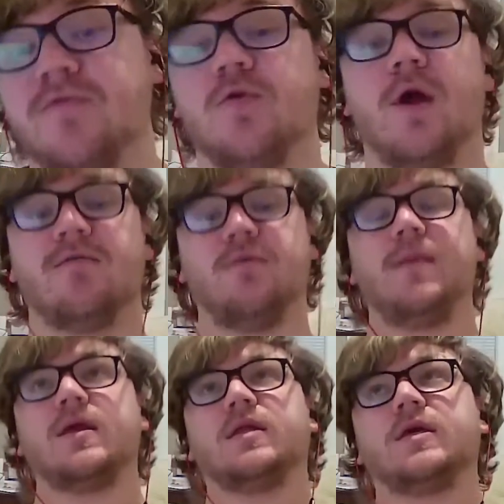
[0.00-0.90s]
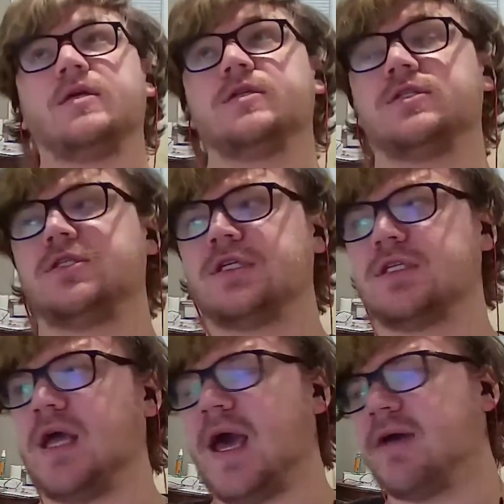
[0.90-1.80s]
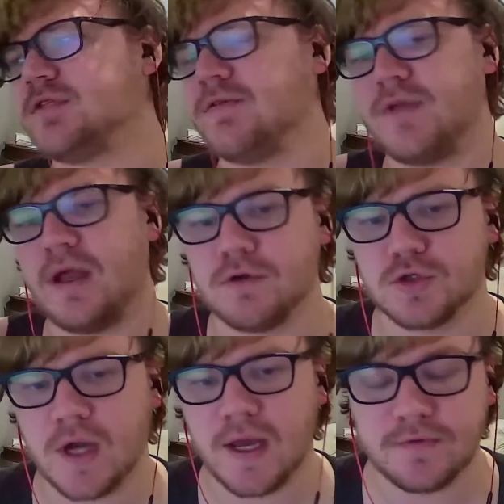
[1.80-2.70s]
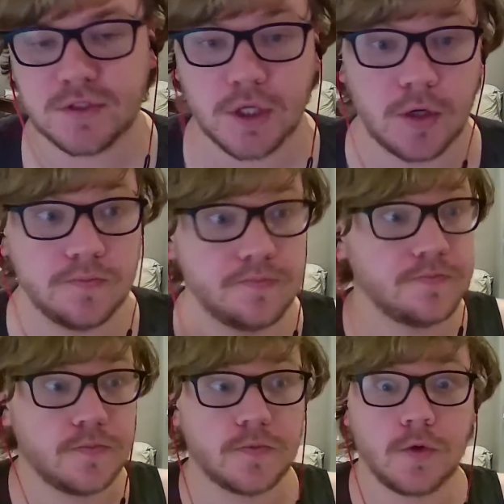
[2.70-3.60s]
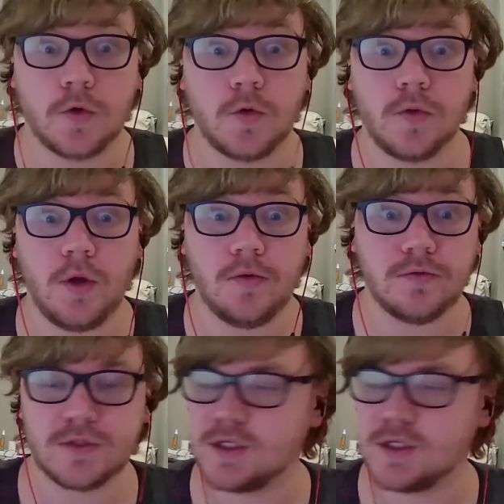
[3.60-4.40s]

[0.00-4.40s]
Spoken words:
I have to make like a 6.5, 7 hour drive, so who knows?